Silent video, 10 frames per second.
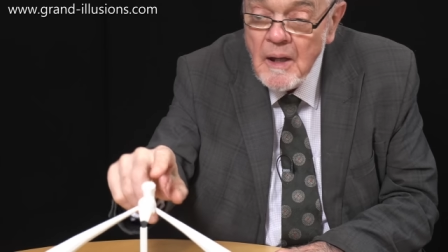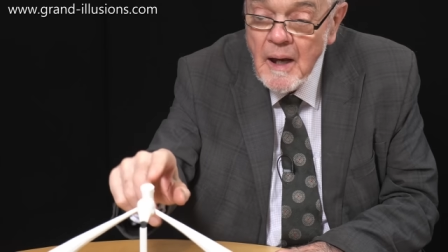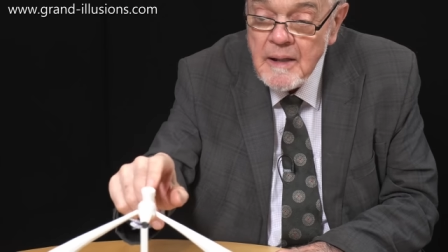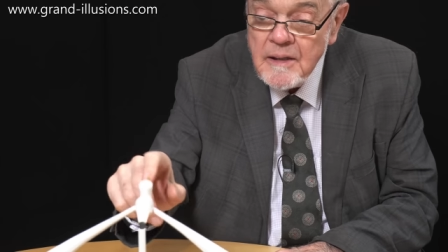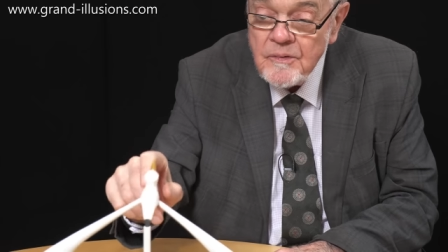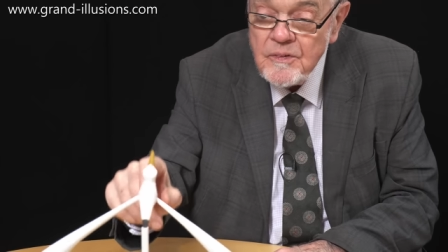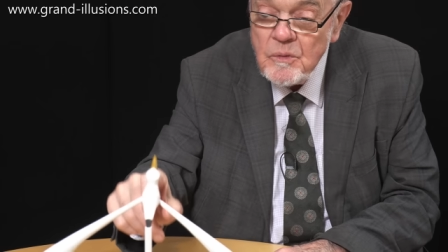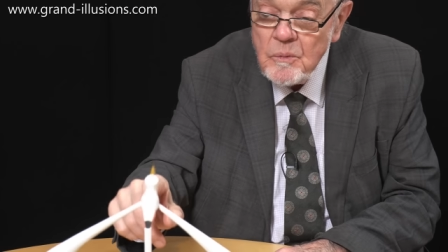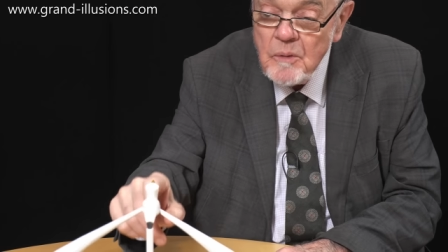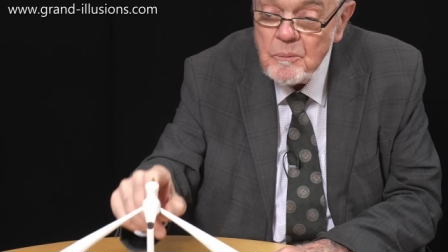and doesn't he
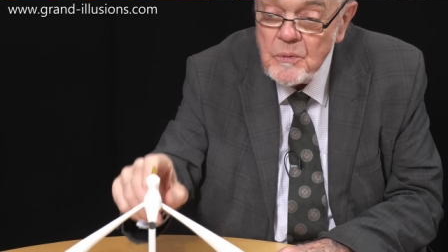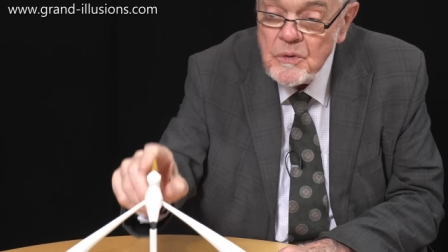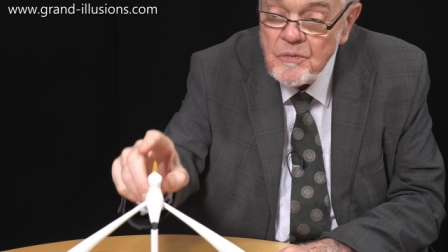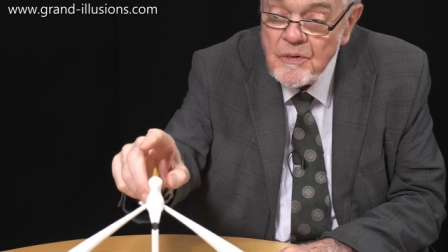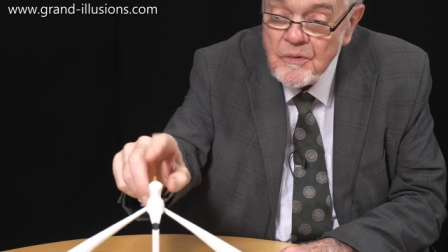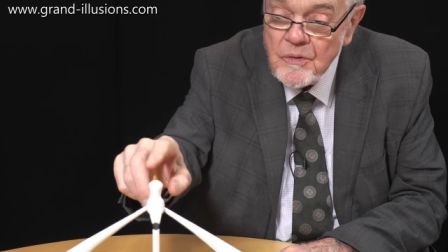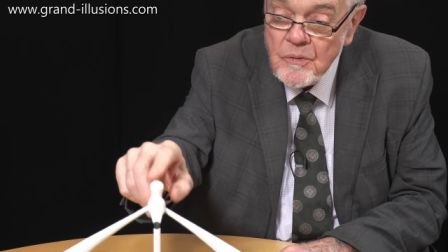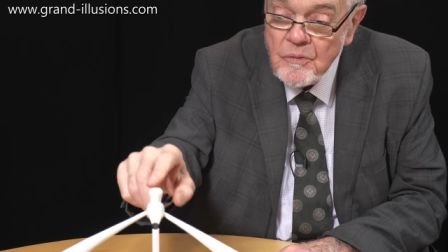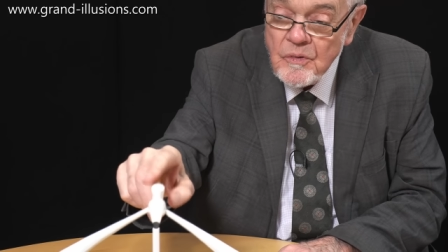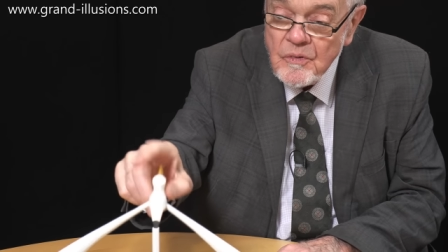work beautifully
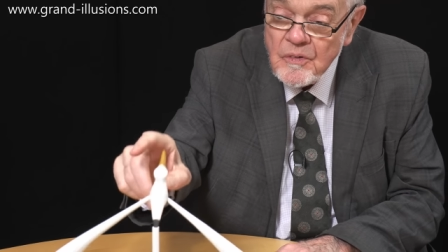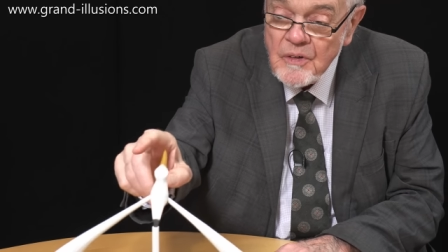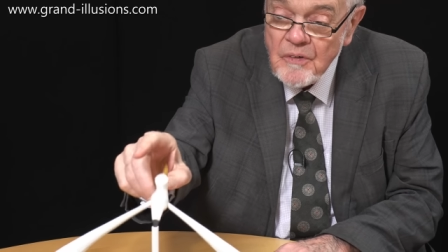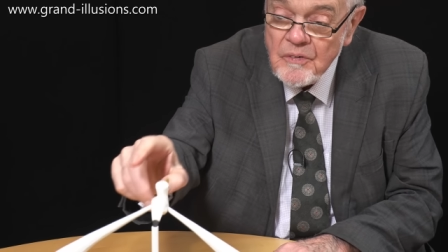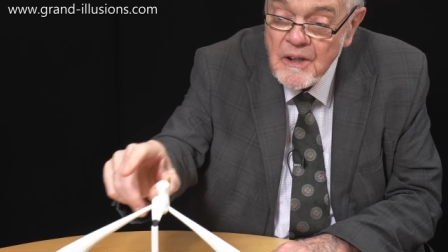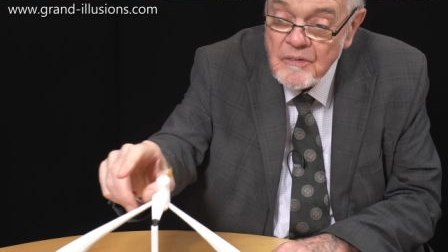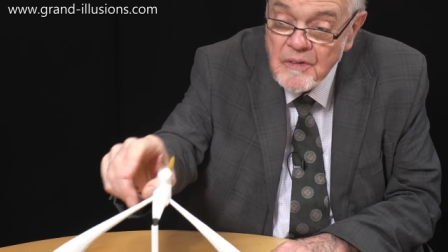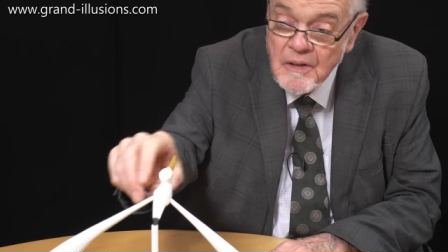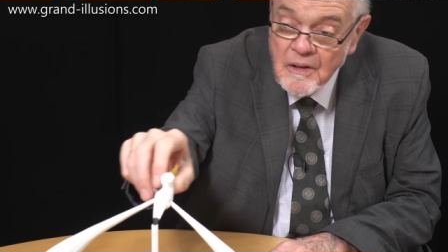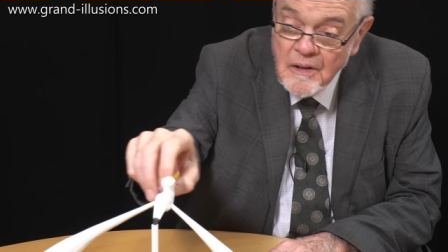too? Nice and heavy.